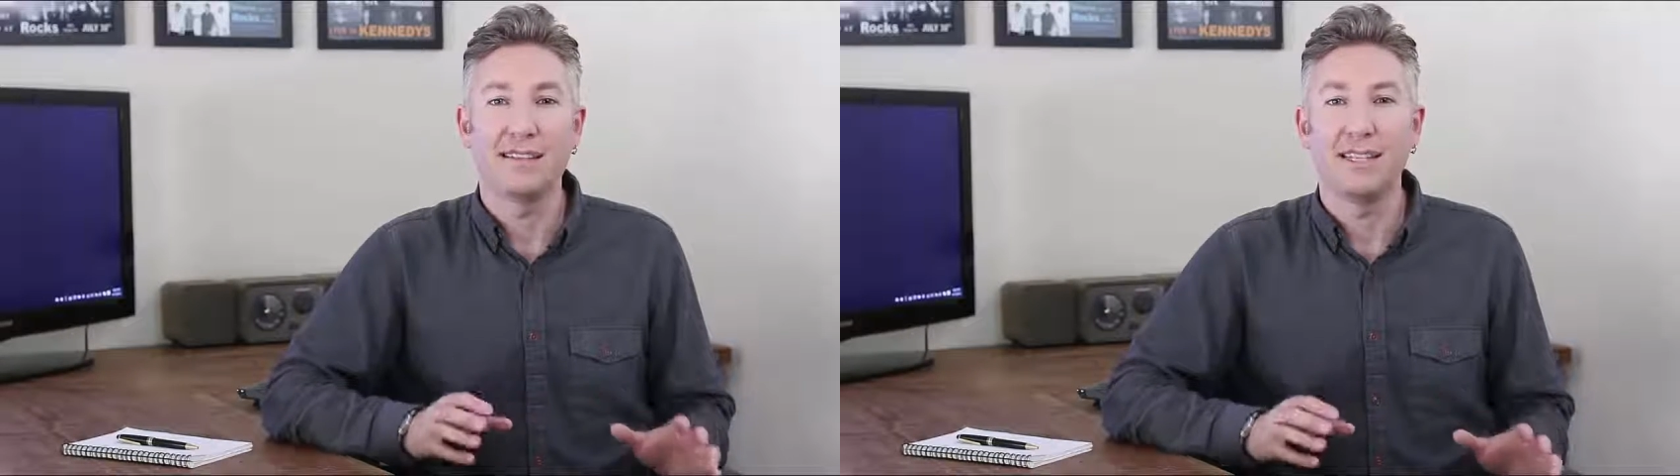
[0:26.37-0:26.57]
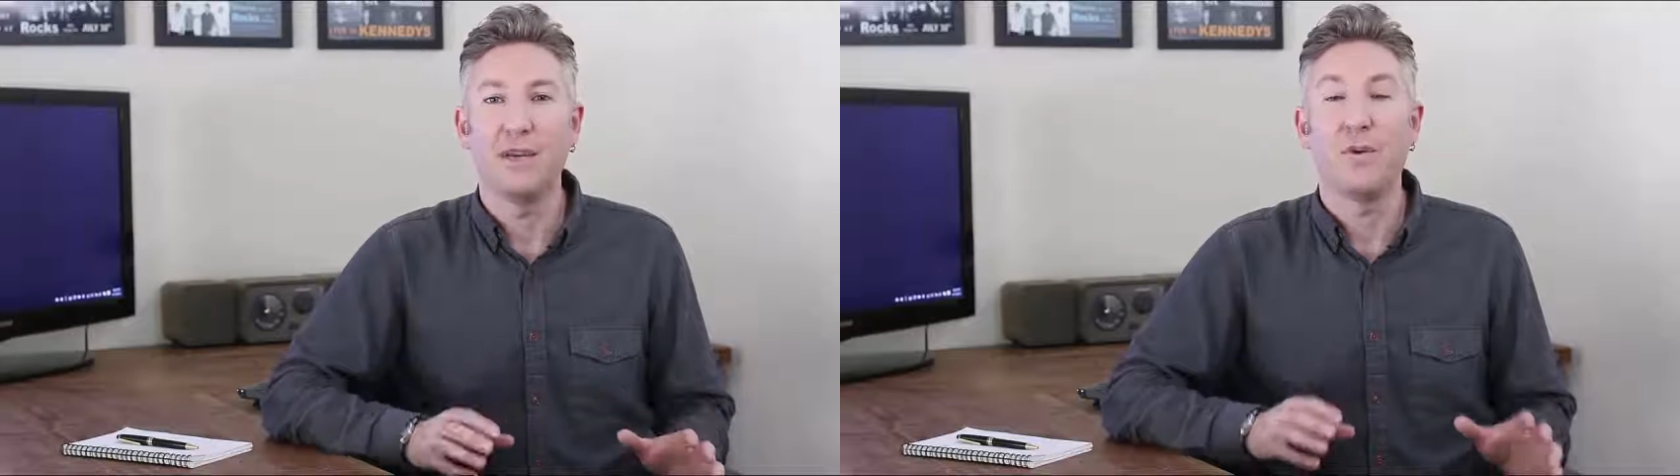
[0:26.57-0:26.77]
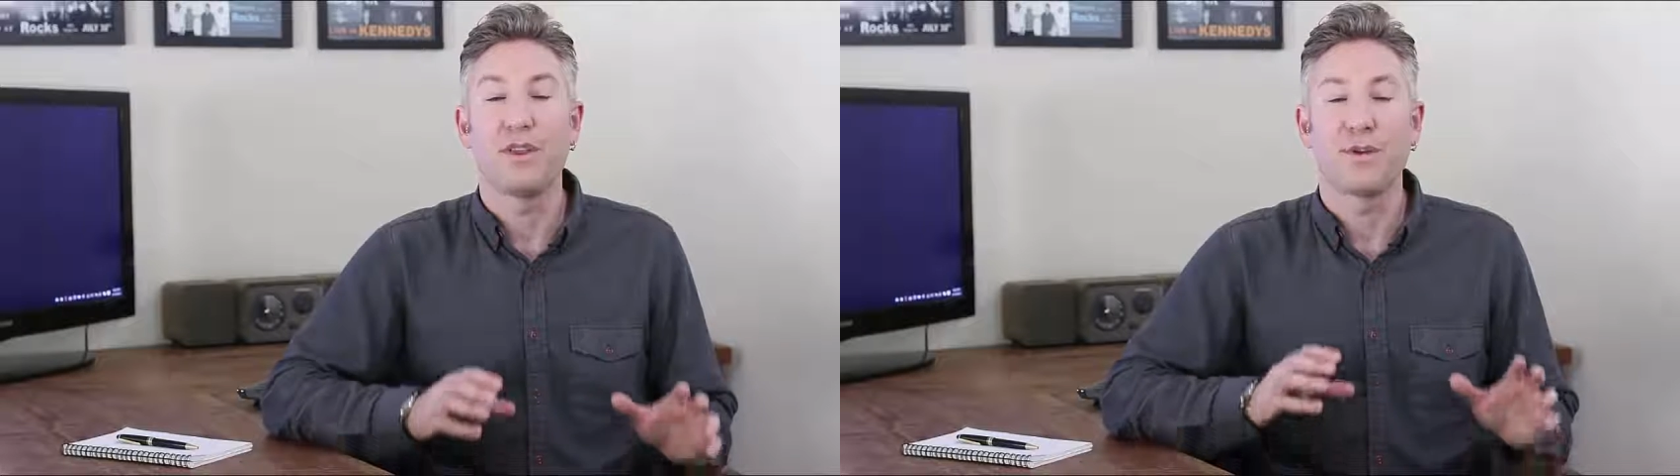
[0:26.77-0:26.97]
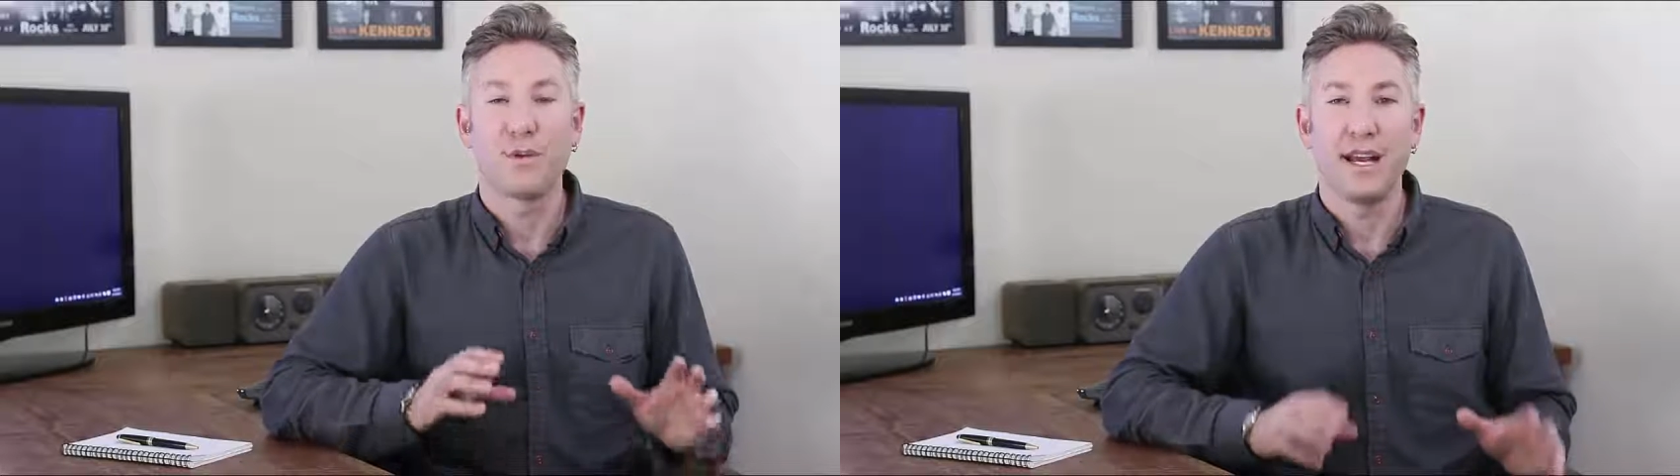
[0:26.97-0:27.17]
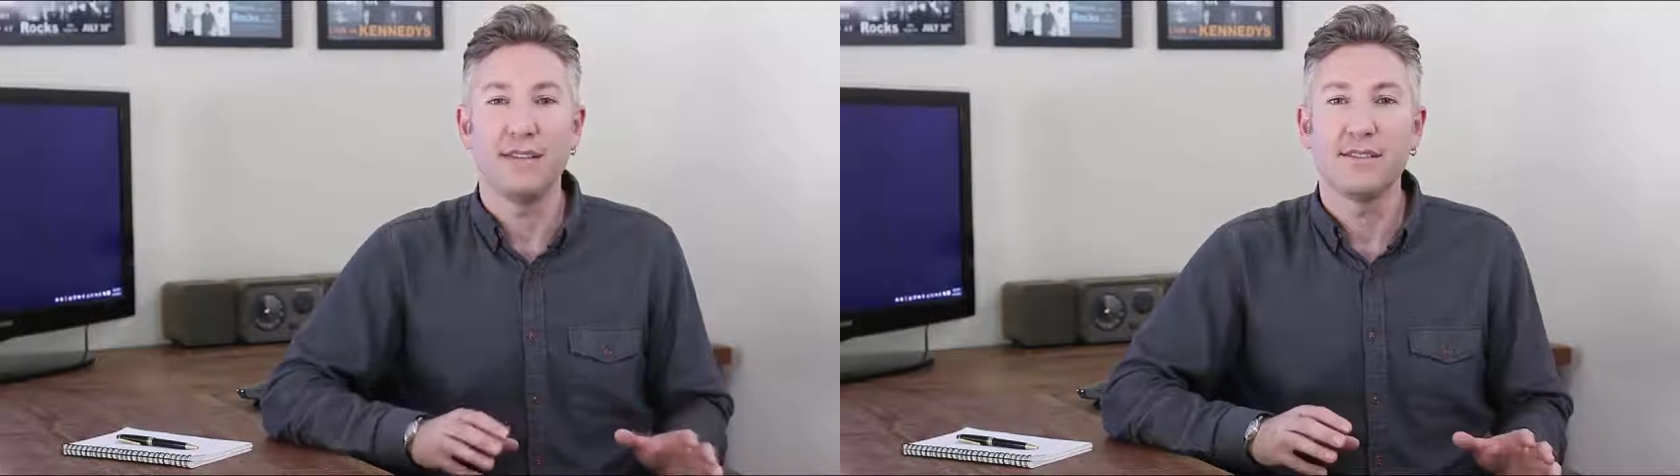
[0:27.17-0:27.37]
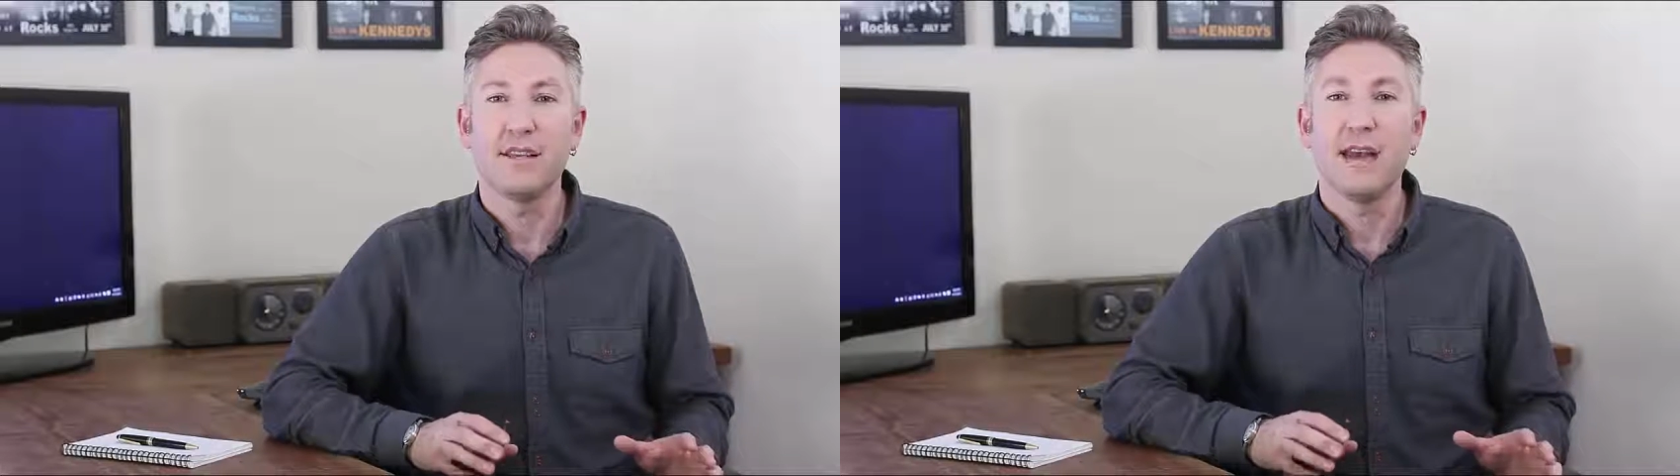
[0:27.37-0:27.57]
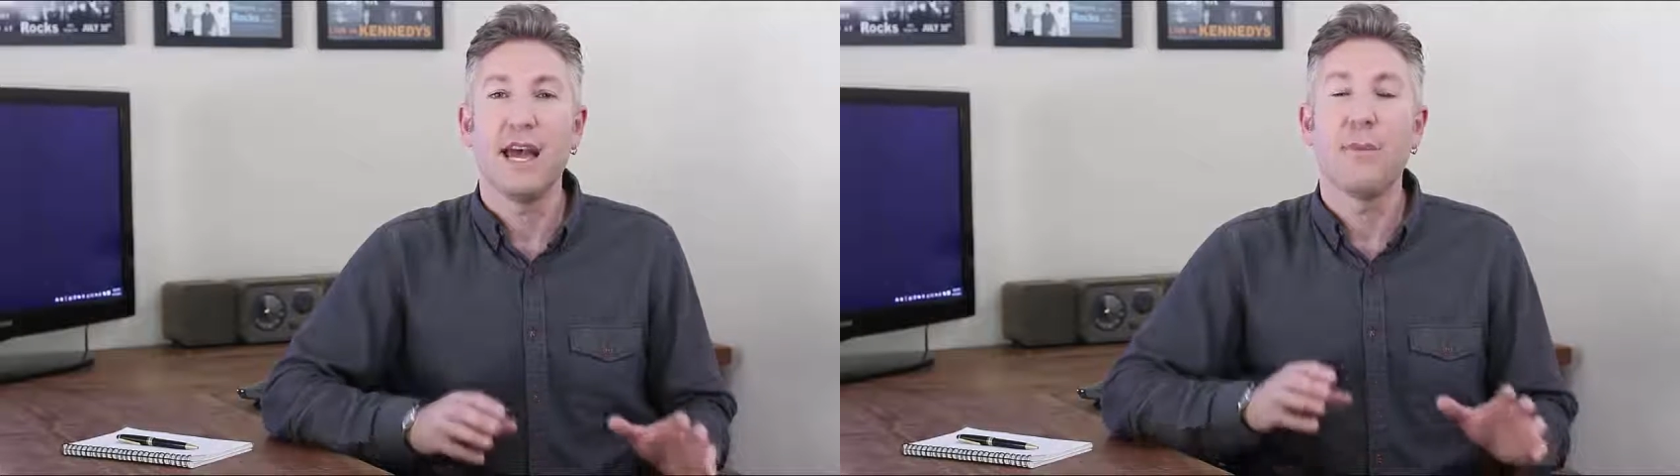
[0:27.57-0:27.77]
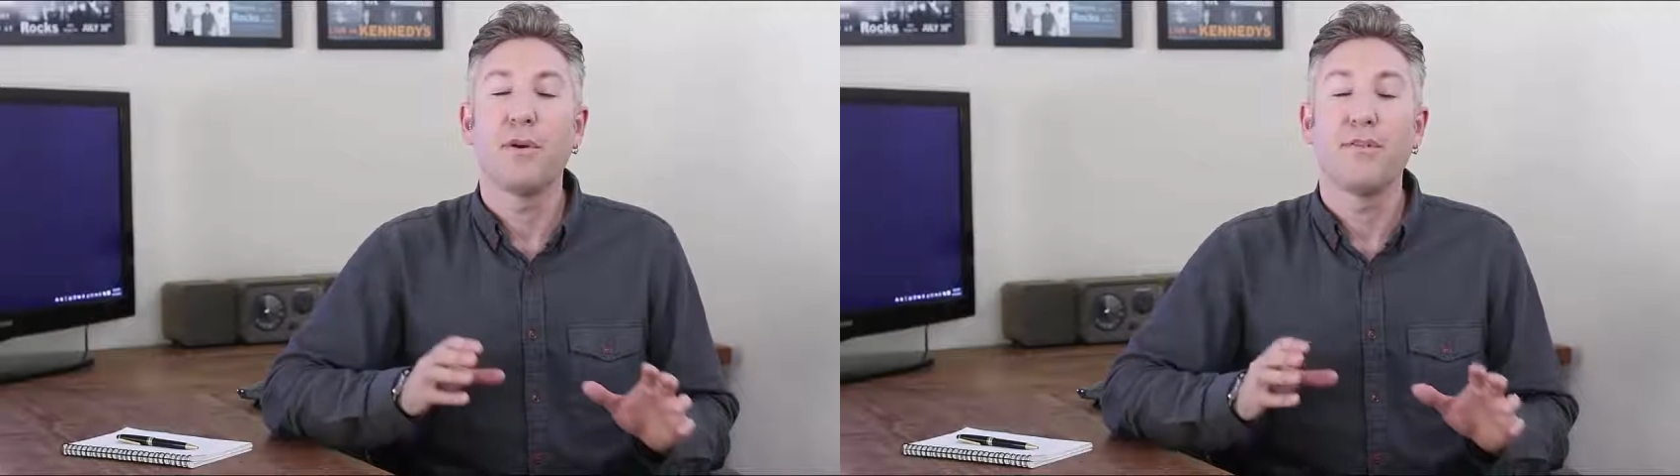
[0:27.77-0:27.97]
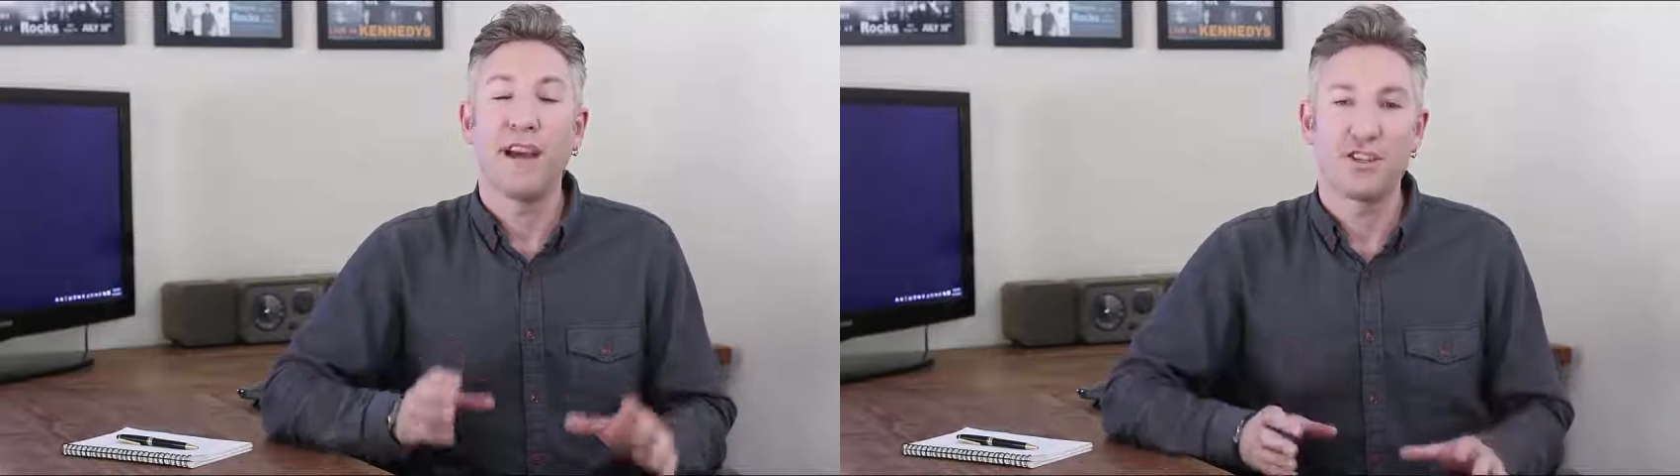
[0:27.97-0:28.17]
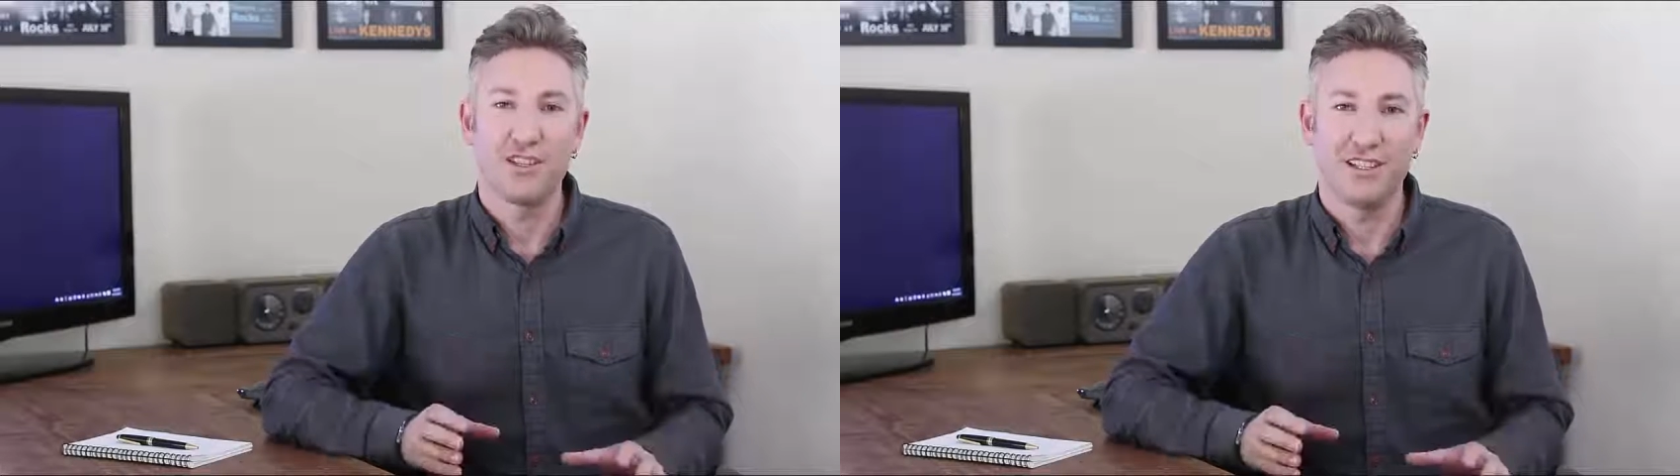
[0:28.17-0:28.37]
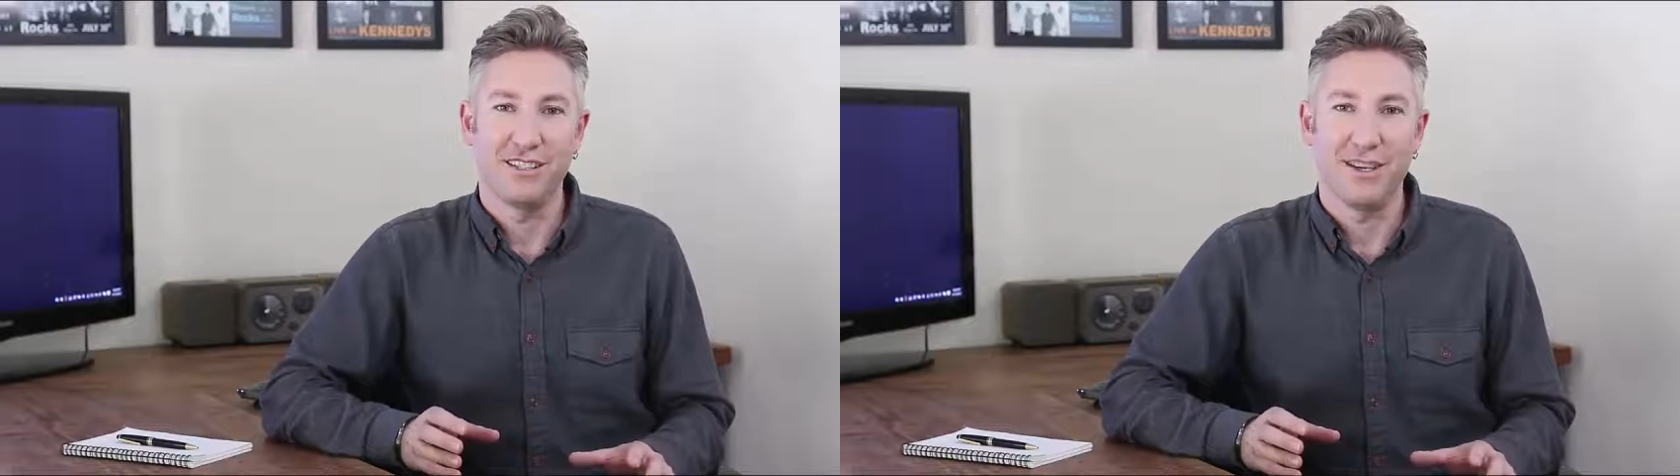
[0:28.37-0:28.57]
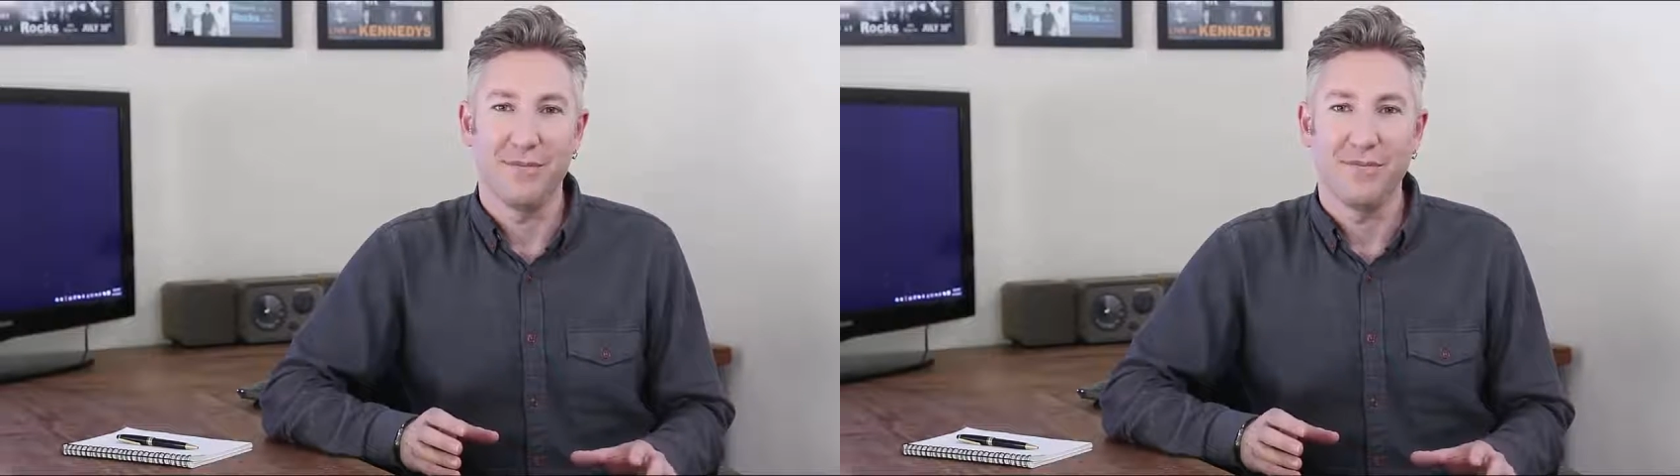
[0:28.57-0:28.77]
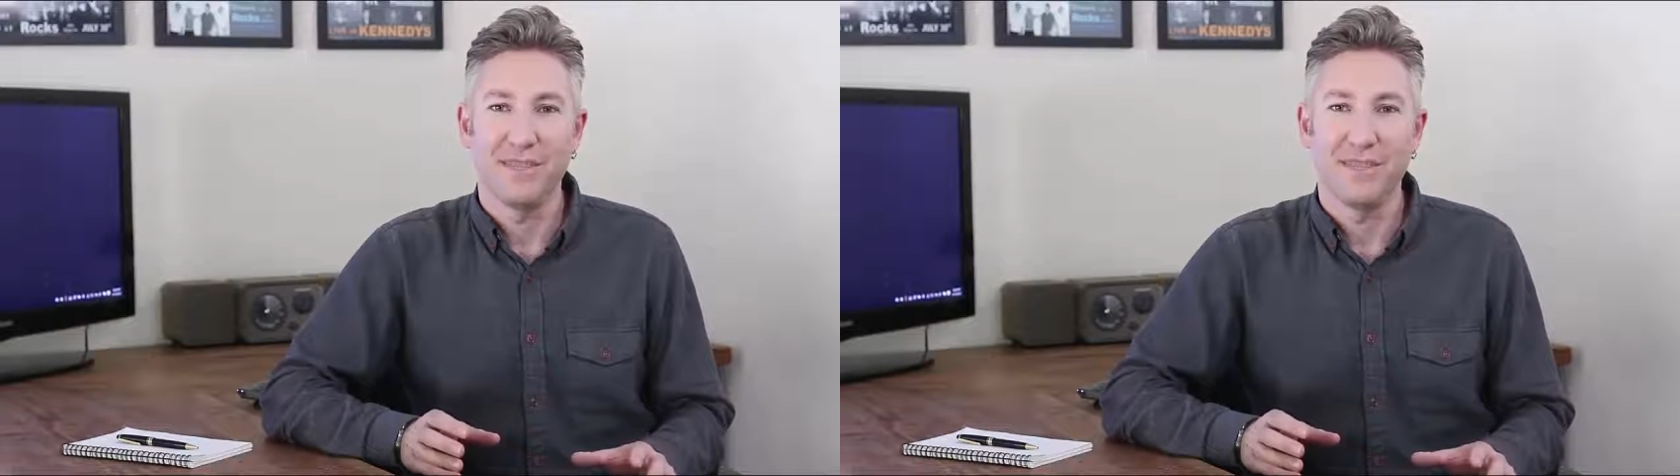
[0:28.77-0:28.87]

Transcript: seat with grace and professionalism.